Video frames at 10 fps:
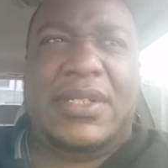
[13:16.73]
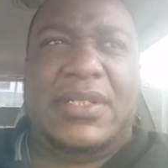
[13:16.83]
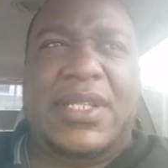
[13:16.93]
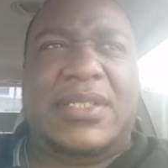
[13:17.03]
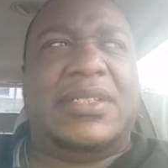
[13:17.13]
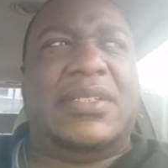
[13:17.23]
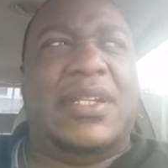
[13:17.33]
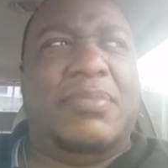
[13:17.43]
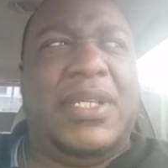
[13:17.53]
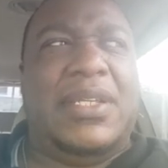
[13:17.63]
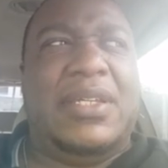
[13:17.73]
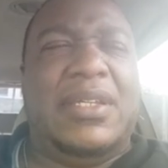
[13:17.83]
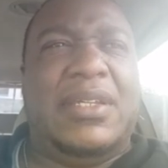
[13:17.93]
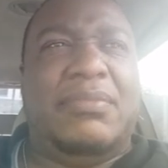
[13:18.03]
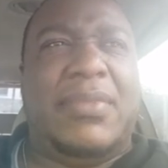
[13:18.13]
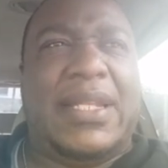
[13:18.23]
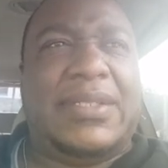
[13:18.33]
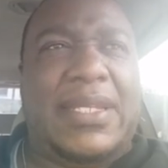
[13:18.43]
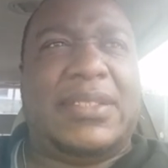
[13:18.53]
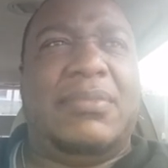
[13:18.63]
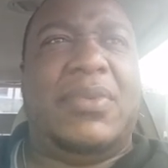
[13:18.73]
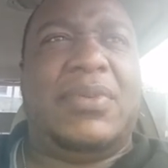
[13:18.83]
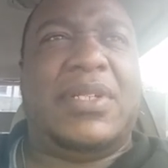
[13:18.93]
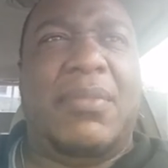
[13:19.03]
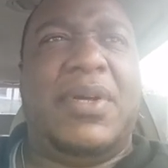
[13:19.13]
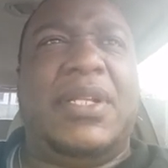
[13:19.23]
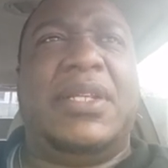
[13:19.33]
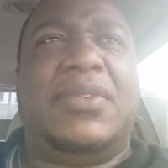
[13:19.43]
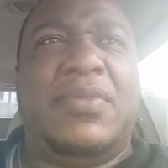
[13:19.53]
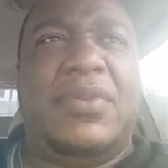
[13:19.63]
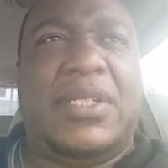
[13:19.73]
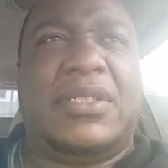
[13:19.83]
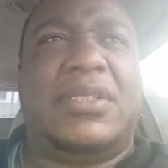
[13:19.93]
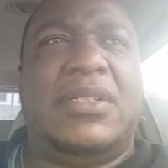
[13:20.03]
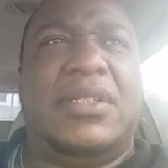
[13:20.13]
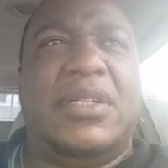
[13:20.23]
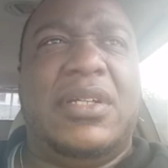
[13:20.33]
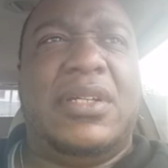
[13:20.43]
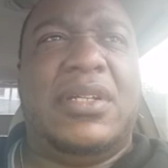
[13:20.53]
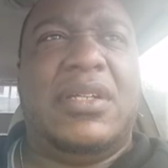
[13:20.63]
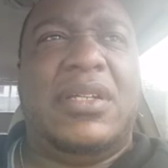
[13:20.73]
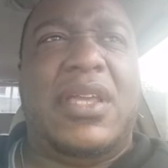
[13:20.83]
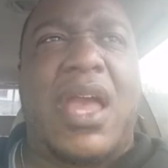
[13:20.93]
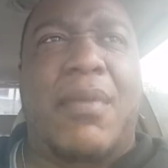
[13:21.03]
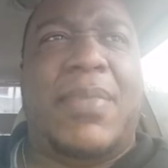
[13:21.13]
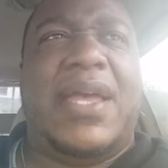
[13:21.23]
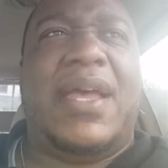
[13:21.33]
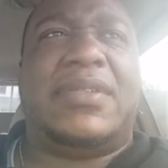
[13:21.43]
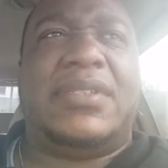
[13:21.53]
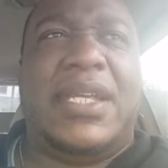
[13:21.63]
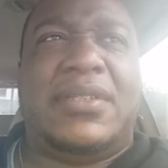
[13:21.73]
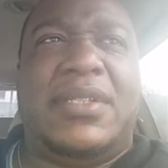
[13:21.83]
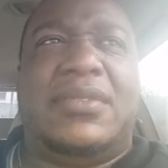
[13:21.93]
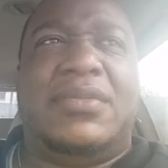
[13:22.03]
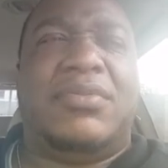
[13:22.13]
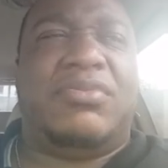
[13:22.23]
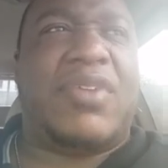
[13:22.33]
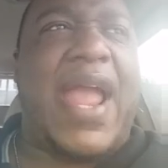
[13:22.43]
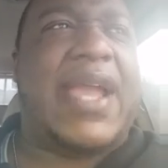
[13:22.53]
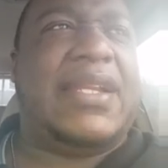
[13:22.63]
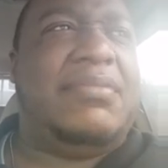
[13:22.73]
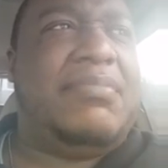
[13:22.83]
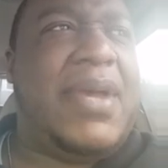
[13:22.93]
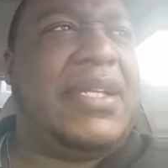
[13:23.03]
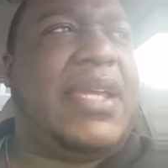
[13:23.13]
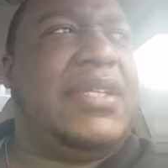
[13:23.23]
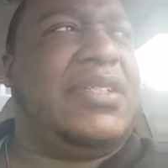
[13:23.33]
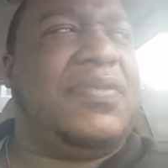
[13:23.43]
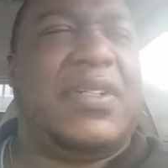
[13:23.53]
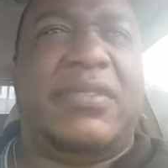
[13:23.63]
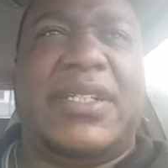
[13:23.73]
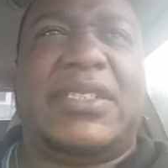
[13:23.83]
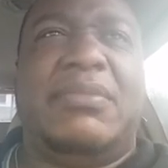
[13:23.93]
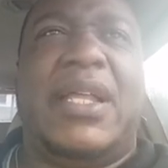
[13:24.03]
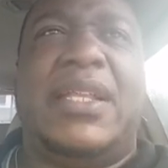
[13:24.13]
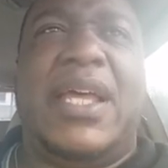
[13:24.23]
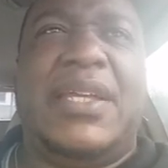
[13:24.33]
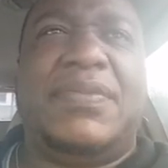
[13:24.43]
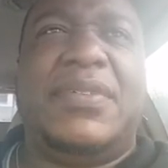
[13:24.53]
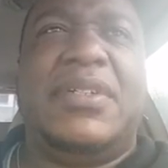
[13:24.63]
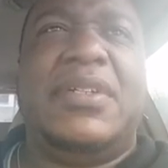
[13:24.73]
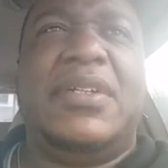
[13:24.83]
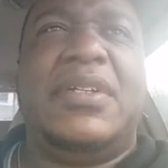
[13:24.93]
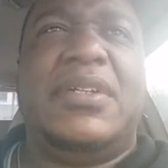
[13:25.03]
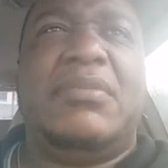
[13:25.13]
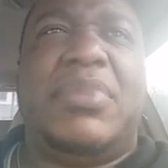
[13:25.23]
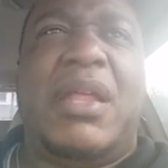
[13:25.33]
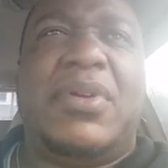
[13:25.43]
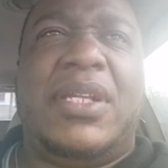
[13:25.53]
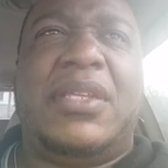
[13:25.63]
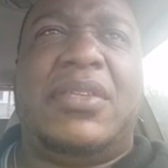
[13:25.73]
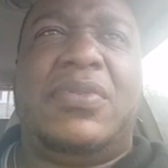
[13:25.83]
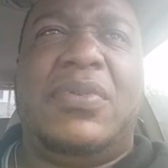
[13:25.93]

This is going to be my testimony. I'm going to get through this. Yeah, I might have to take this raggedy medication for the rest of my life, but I'm going to get through